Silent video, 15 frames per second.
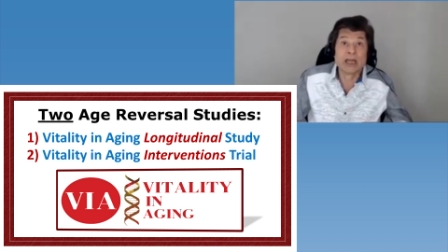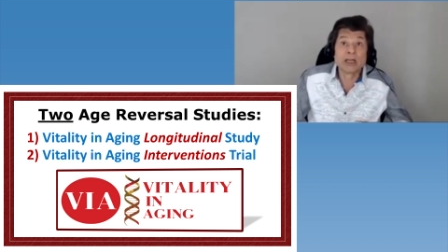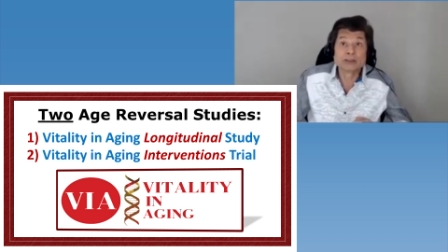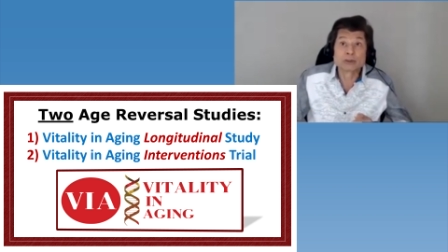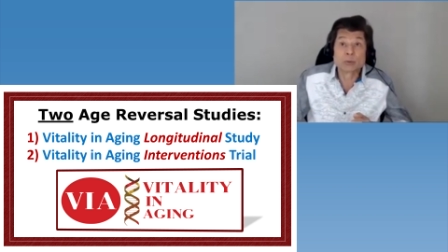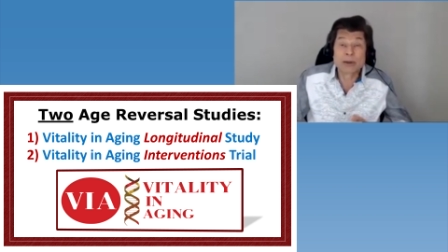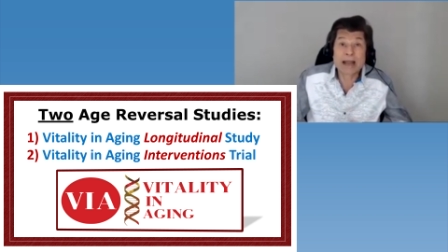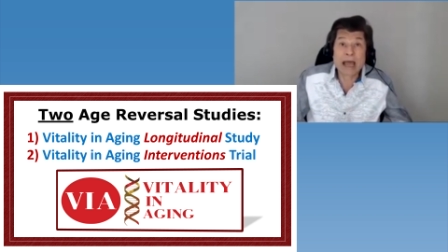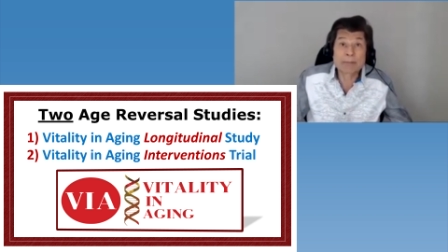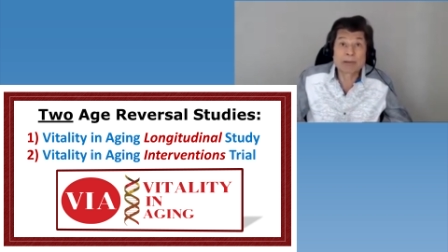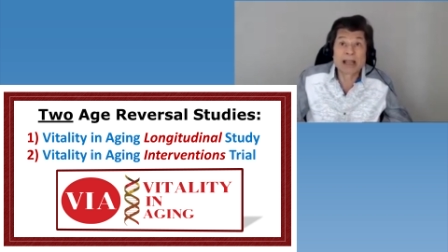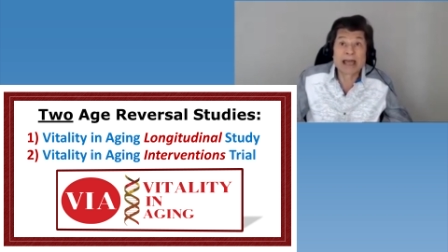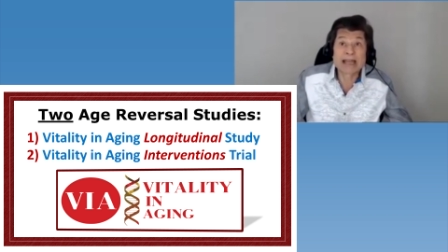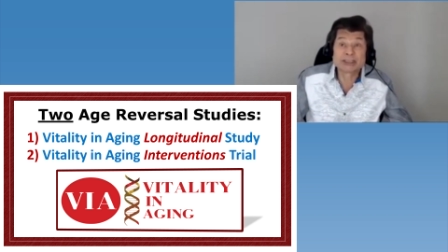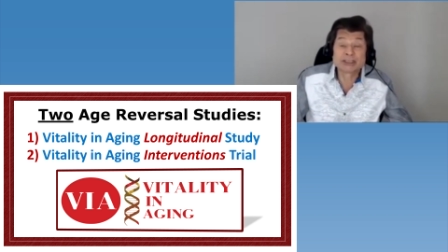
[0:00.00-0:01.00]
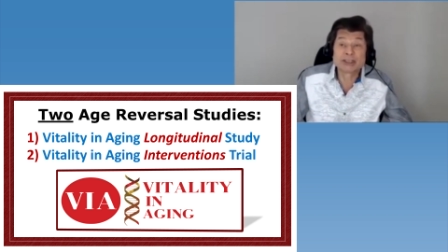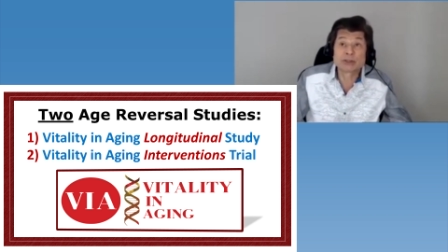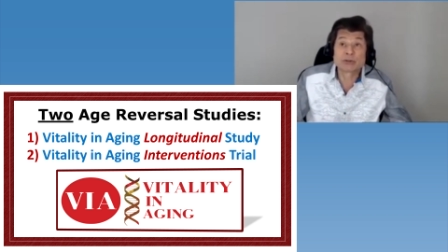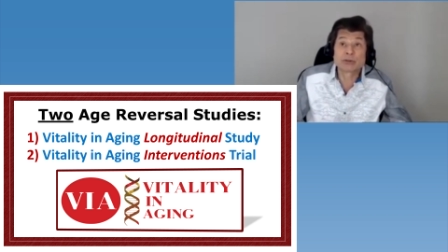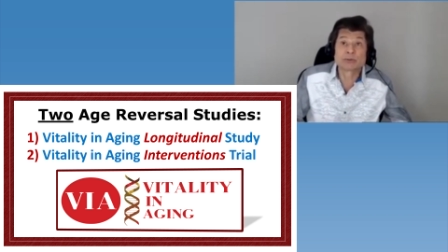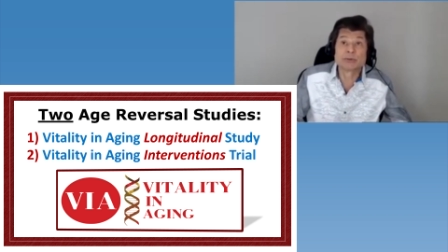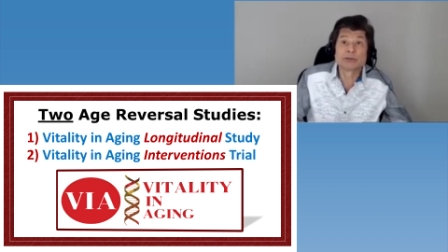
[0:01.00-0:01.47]
So what happened last
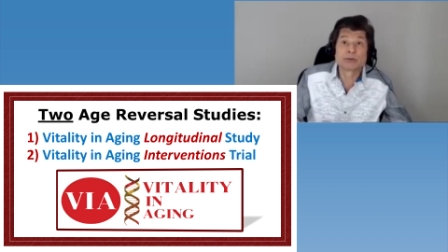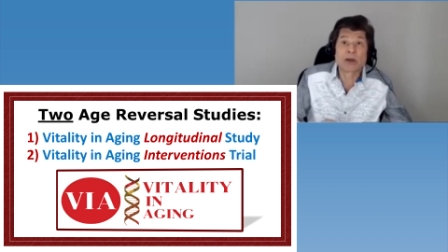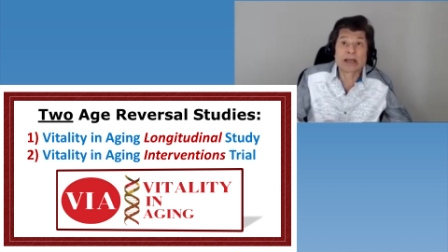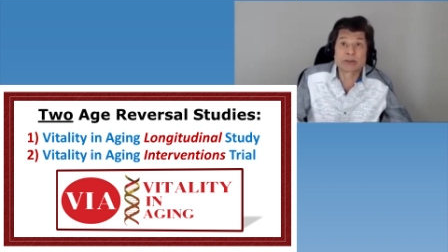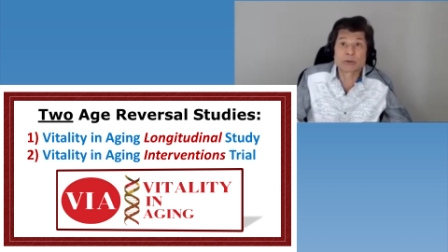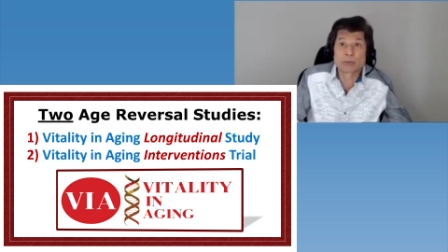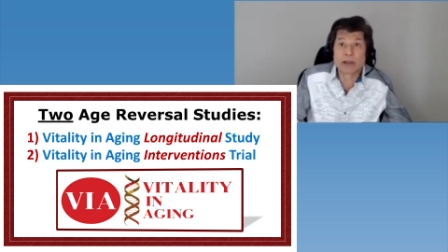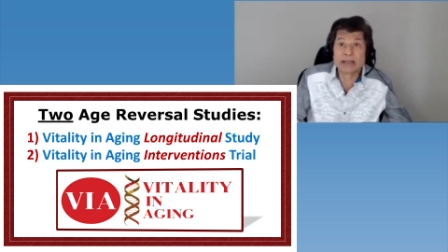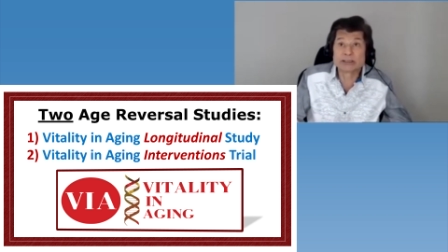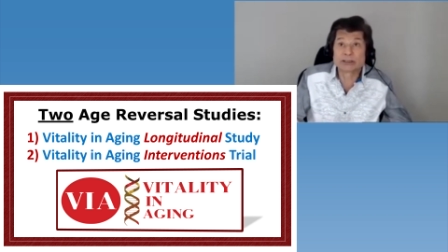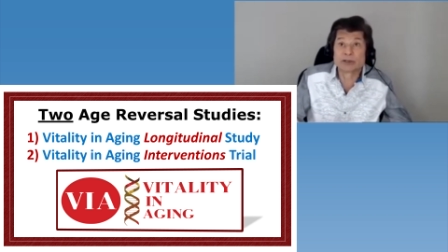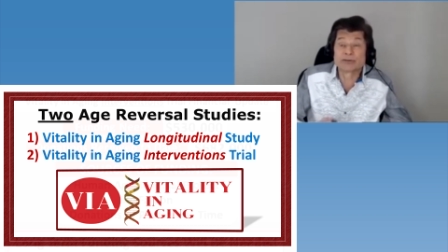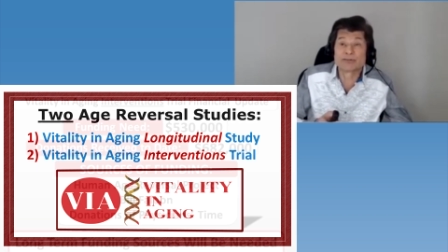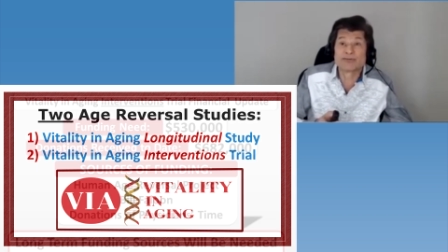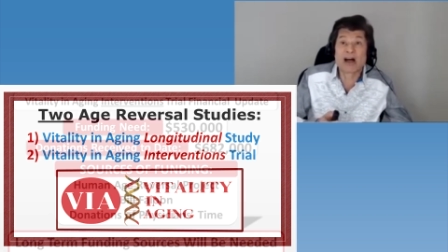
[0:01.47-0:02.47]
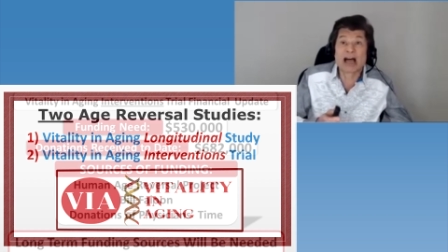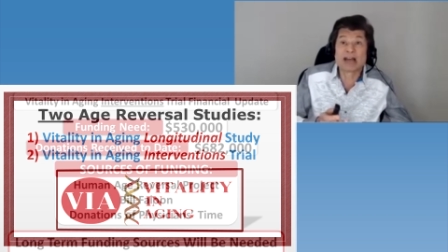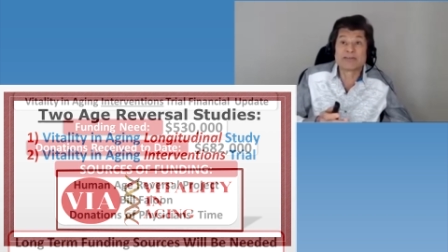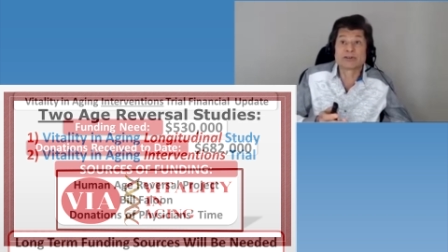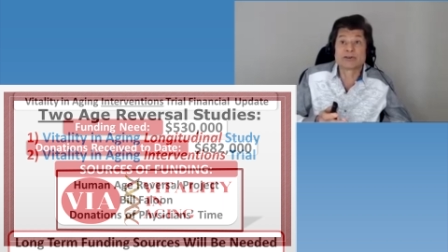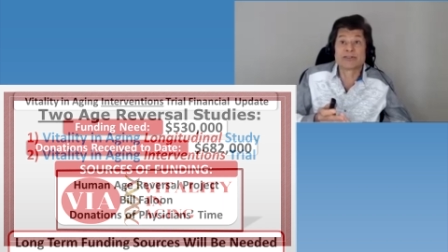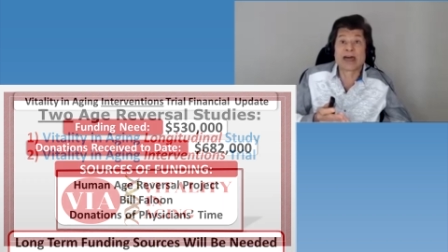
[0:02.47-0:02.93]
year is we tried to raise over
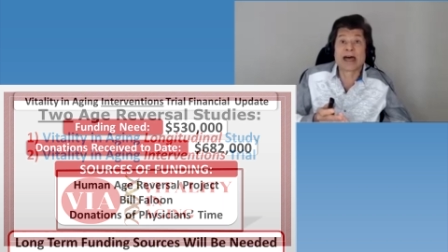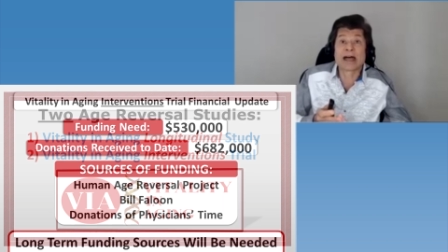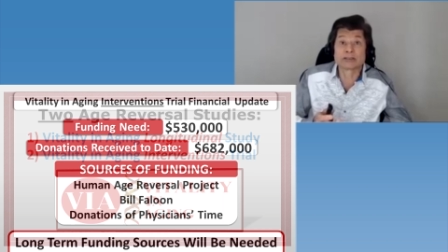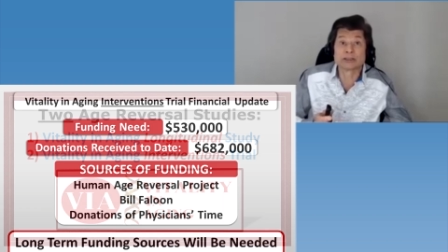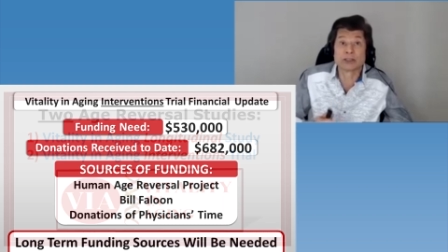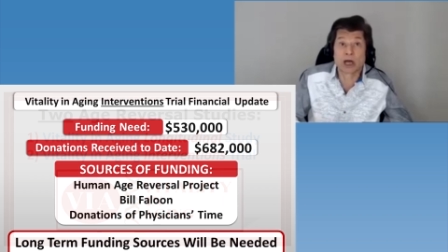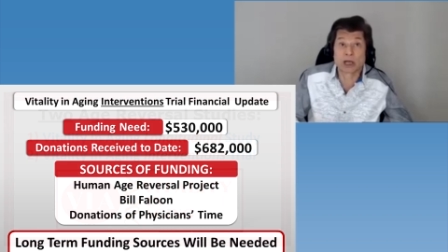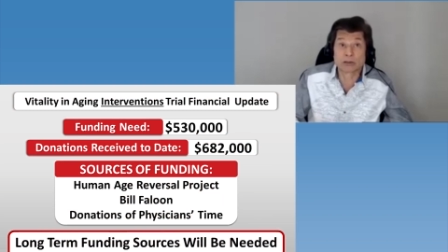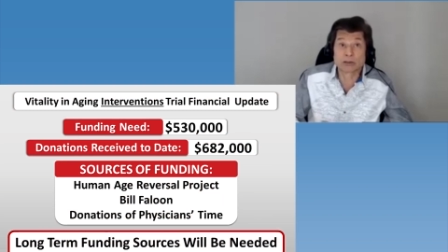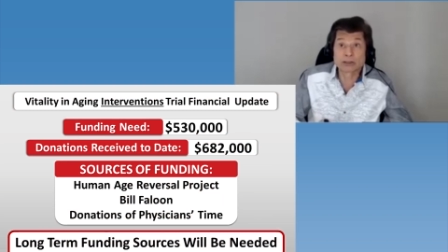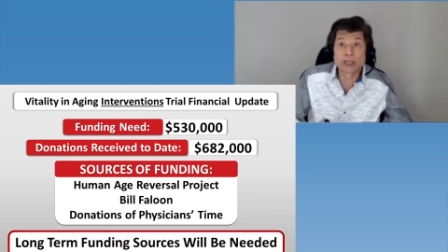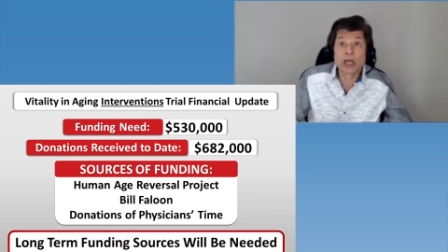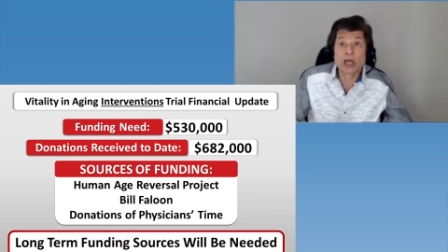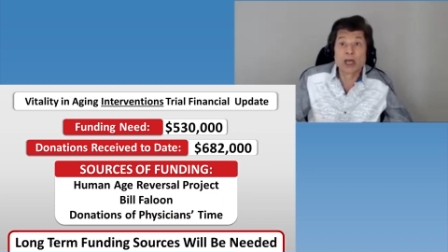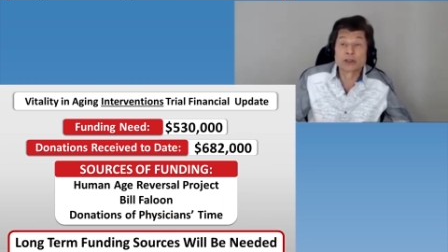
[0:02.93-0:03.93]
$500,000.